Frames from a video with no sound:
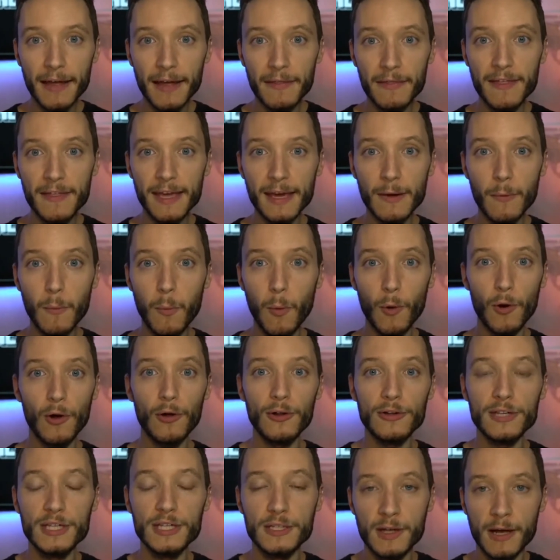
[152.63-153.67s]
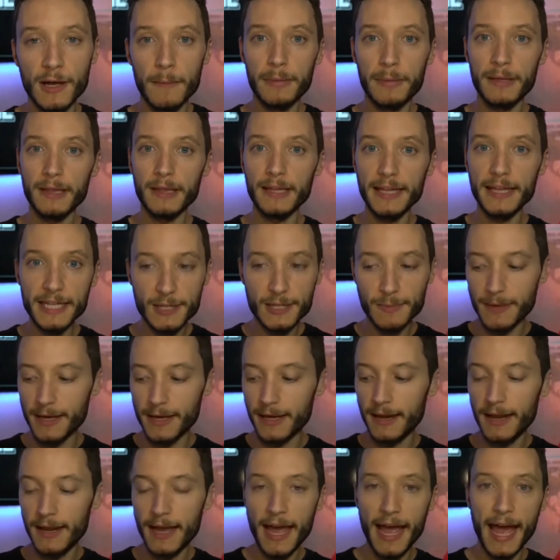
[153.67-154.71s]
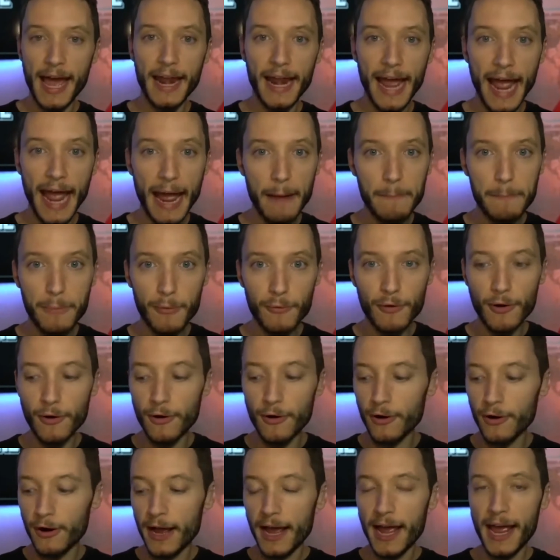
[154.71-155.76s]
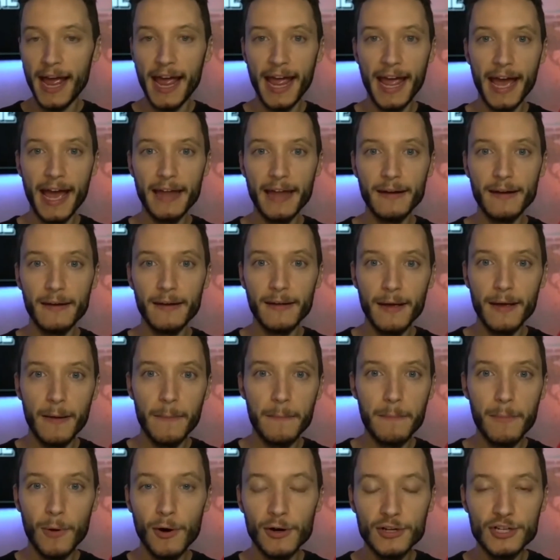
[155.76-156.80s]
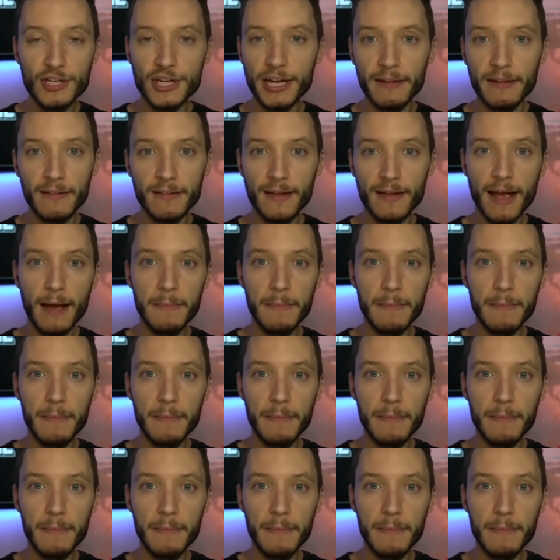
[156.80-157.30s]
the world's policeman and emperor and merchant.